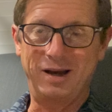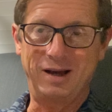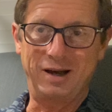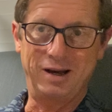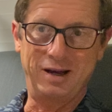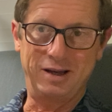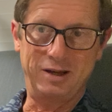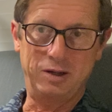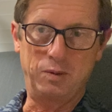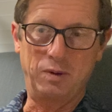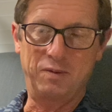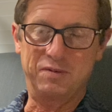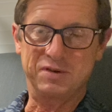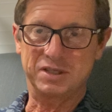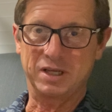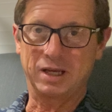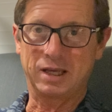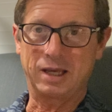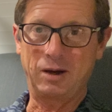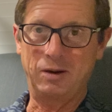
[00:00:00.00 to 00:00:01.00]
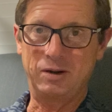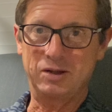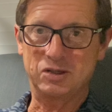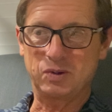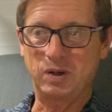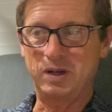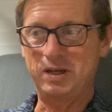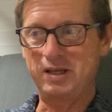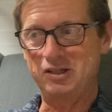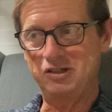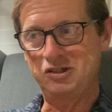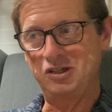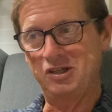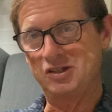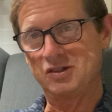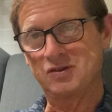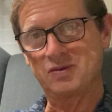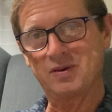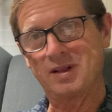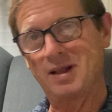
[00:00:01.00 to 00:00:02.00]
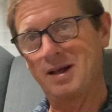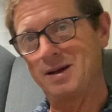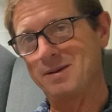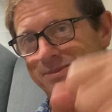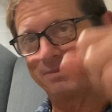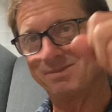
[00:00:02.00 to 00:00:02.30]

uh, in Riverside County, so I need jeans for that.